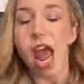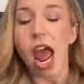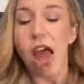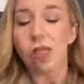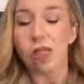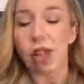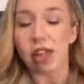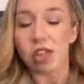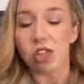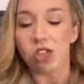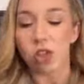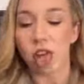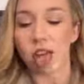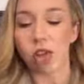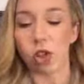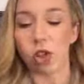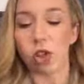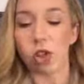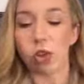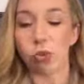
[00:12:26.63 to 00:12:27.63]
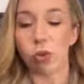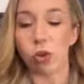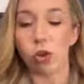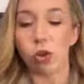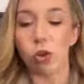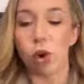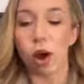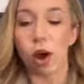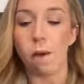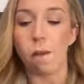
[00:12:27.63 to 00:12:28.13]
and then cycle
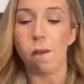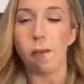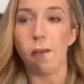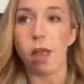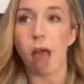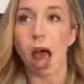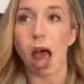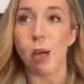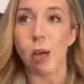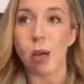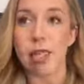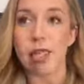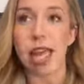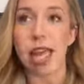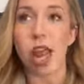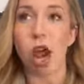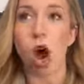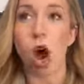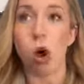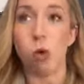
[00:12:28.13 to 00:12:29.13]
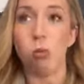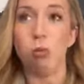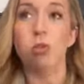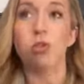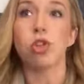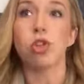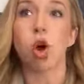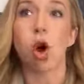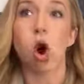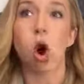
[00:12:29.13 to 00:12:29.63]
through, I would say, almost